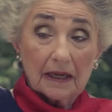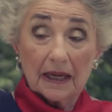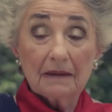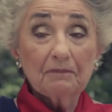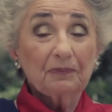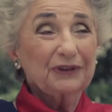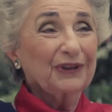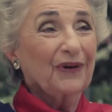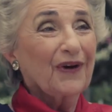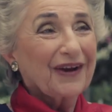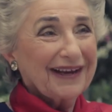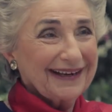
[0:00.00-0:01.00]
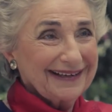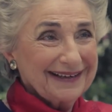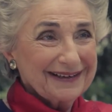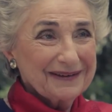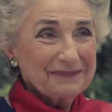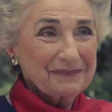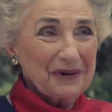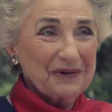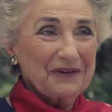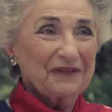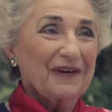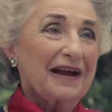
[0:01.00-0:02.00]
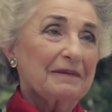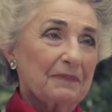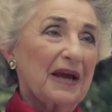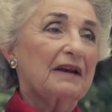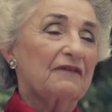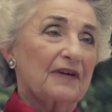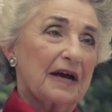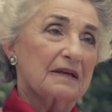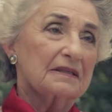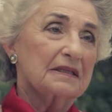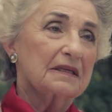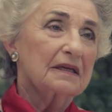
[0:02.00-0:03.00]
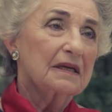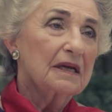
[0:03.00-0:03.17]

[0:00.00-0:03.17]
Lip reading: employed bona fide pedophiles